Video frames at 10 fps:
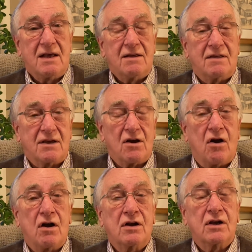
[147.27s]
the
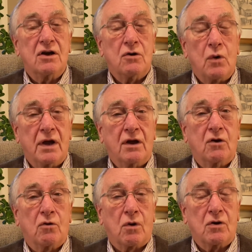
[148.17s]
ongoing
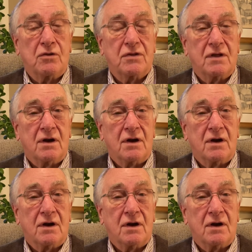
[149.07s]
growth